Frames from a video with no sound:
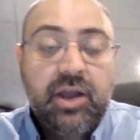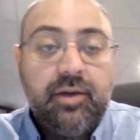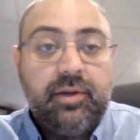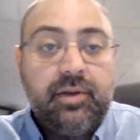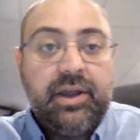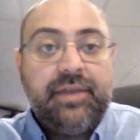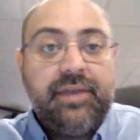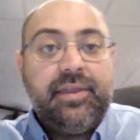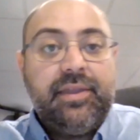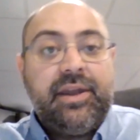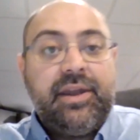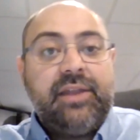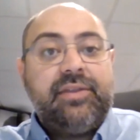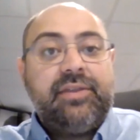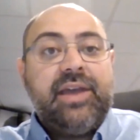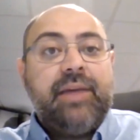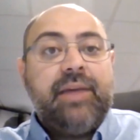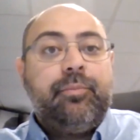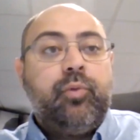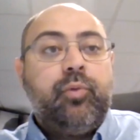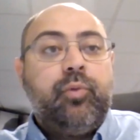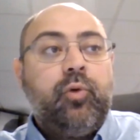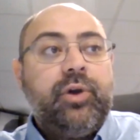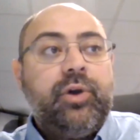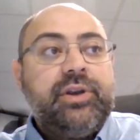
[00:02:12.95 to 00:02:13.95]
And then at that
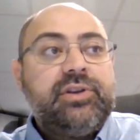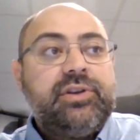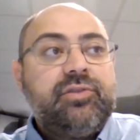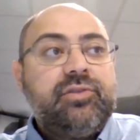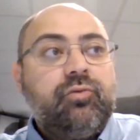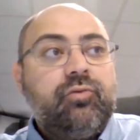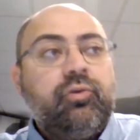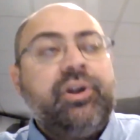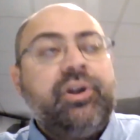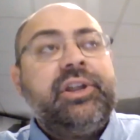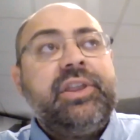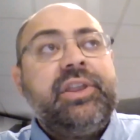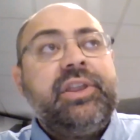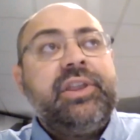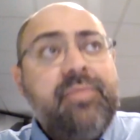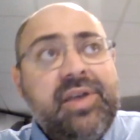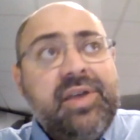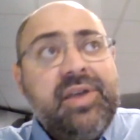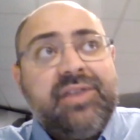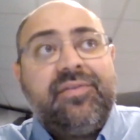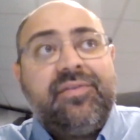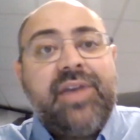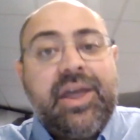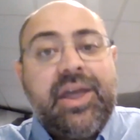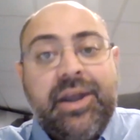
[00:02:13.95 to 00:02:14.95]
point, really the Bank
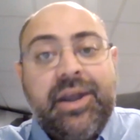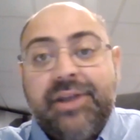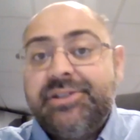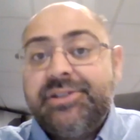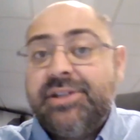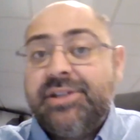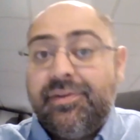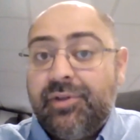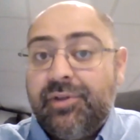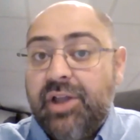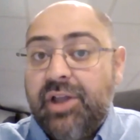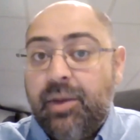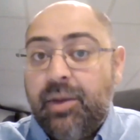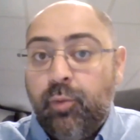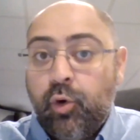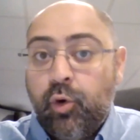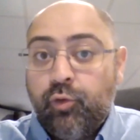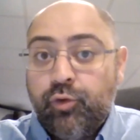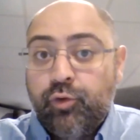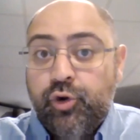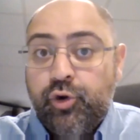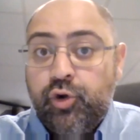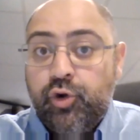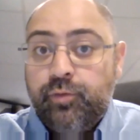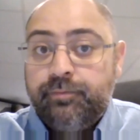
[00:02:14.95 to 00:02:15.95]
of Canada doesn't have a lot more
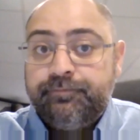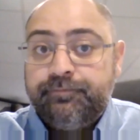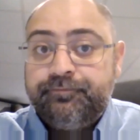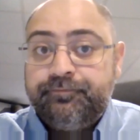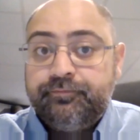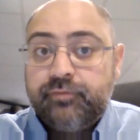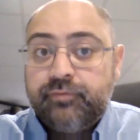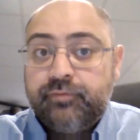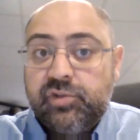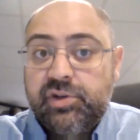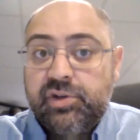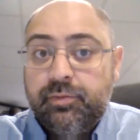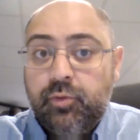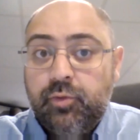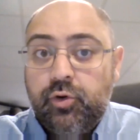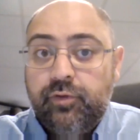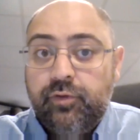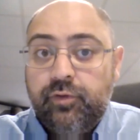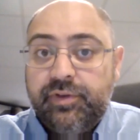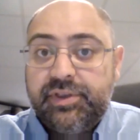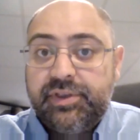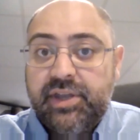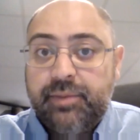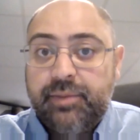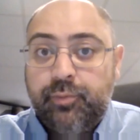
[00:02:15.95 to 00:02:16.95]
room to move
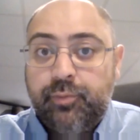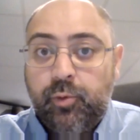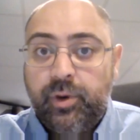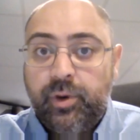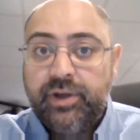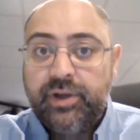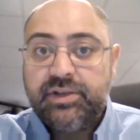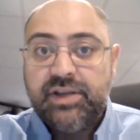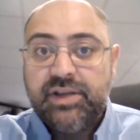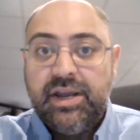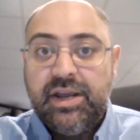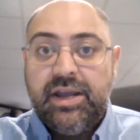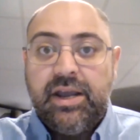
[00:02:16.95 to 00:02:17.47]
at that point,